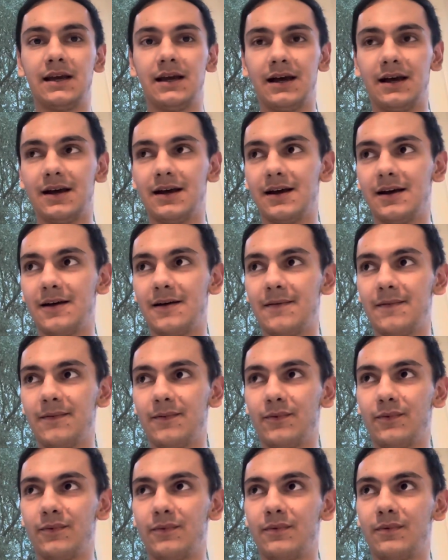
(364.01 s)

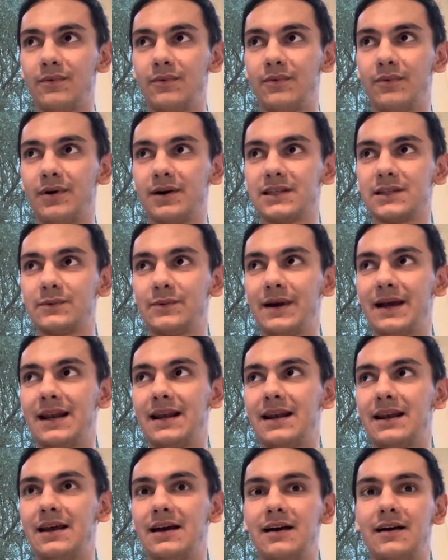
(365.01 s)
was
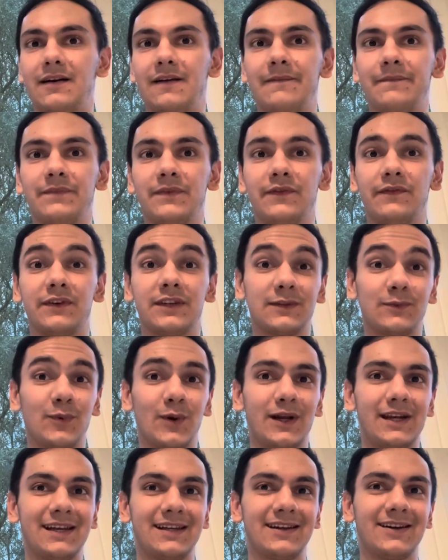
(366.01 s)
when
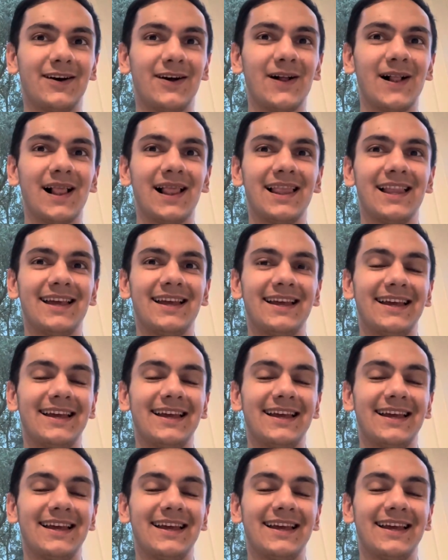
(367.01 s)
Vaswani et al.